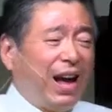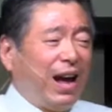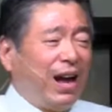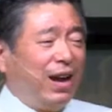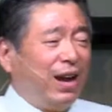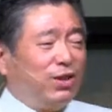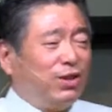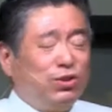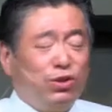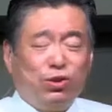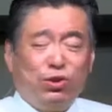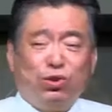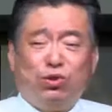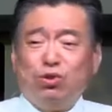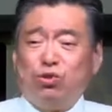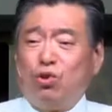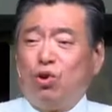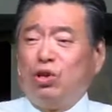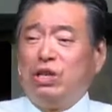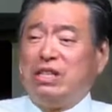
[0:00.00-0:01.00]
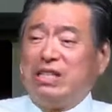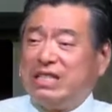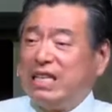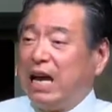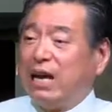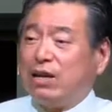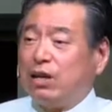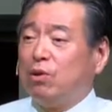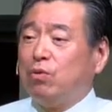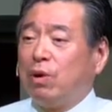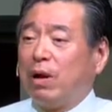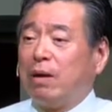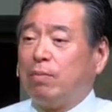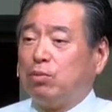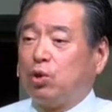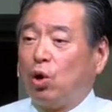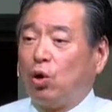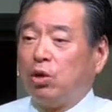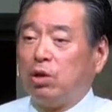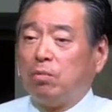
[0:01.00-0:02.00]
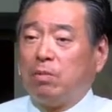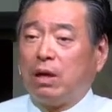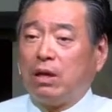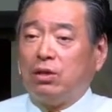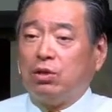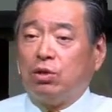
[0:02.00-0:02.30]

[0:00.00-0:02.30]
I, you know exactly what I'm talking about.